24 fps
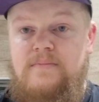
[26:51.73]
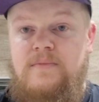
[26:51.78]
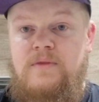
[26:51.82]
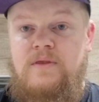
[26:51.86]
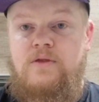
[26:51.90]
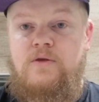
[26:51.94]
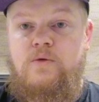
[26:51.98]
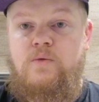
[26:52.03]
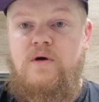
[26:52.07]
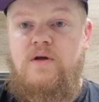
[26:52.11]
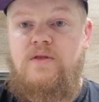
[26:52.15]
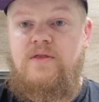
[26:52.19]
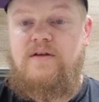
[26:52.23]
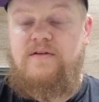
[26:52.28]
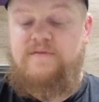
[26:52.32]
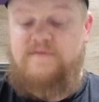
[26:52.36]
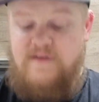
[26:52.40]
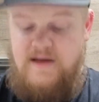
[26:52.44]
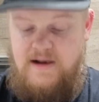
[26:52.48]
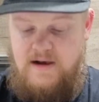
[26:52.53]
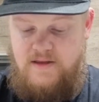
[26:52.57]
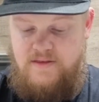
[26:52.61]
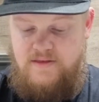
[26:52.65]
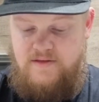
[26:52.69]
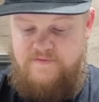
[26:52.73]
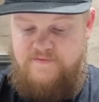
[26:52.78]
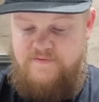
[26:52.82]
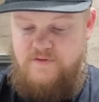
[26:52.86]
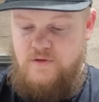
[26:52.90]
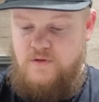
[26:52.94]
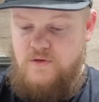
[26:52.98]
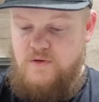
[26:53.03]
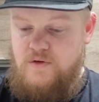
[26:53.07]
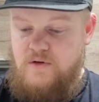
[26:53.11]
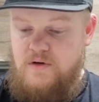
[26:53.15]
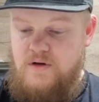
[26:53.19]
the one that fell on the
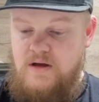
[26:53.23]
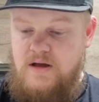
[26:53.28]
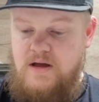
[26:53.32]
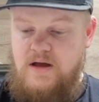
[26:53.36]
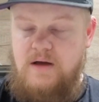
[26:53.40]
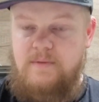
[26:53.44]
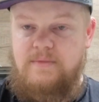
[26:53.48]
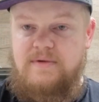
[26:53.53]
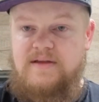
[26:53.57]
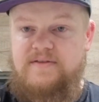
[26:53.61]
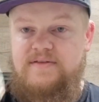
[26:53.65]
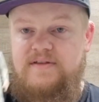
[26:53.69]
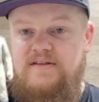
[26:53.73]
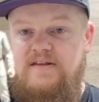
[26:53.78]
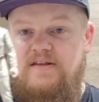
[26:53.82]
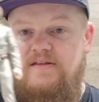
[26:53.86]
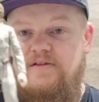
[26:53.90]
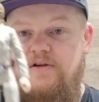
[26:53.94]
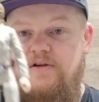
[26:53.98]
floor, I believe this is